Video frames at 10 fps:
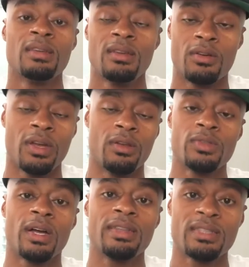Okay, those
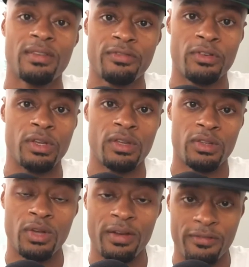lights ain't free.
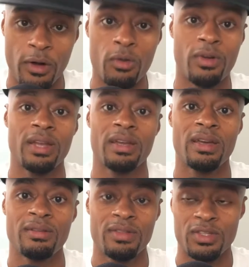You got a phone right now
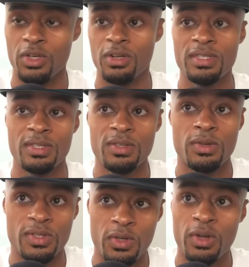that you're listening to
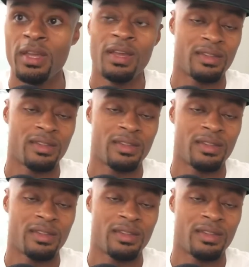this on.